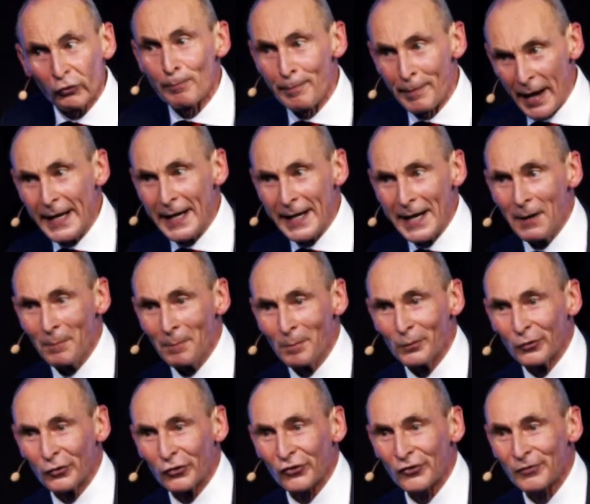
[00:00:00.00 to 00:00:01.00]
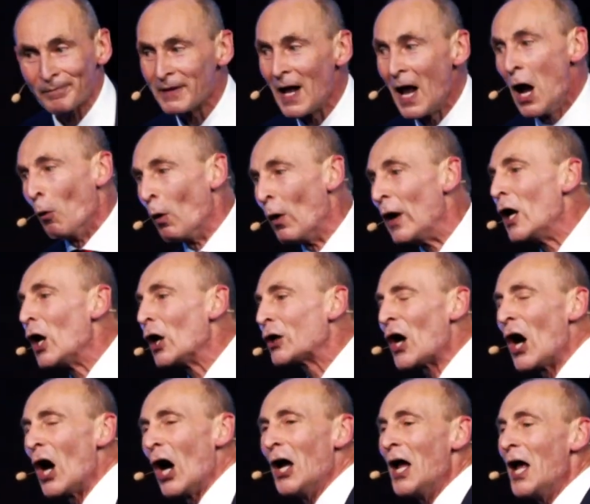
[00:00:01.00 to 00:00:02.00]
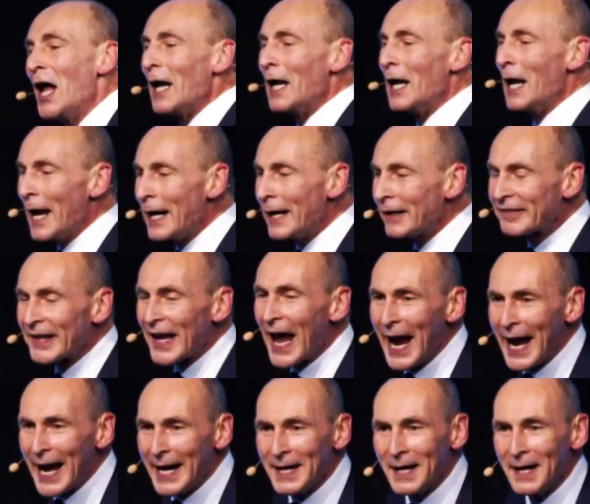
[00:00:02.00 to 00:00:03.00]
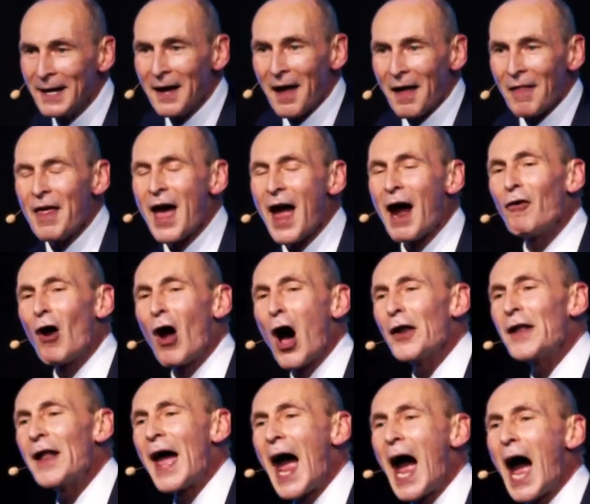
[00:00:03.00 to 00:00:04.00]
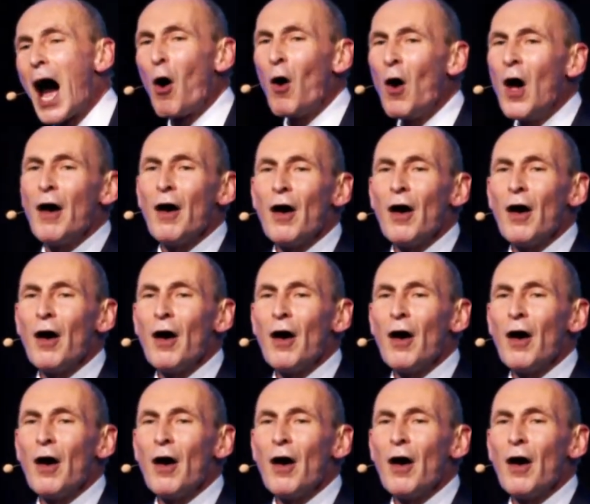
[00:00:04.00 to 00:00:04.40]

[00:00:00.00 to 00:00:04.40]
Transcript: mediums. We look at LinkedIn. There are now